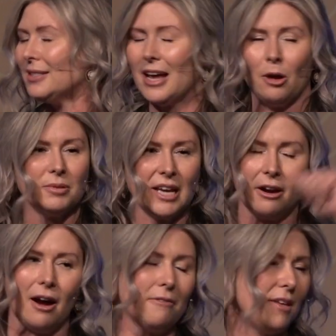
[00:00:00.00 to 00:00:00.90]
to help
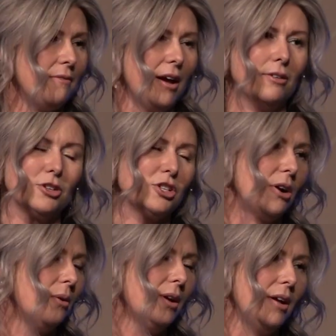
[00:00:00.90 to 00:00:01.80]
tear off that veil and
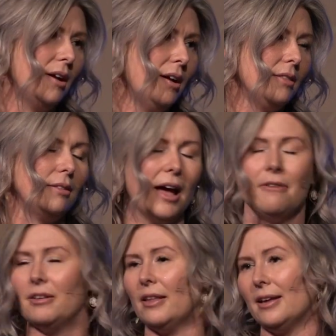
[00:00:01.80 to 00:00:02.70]
show the
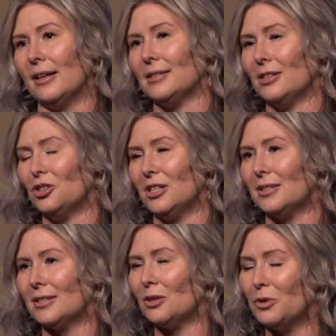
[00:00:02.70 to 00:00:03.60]
life and light that's in
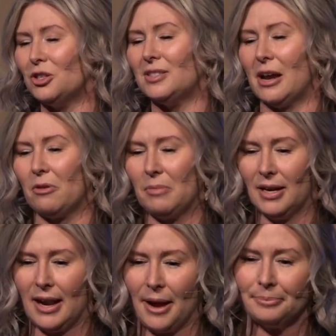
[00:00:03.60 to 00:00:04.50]
Jesus. So would you stand with
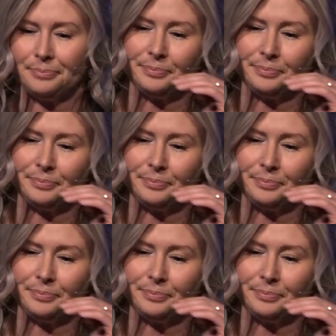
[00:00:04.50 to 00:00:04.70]
me today?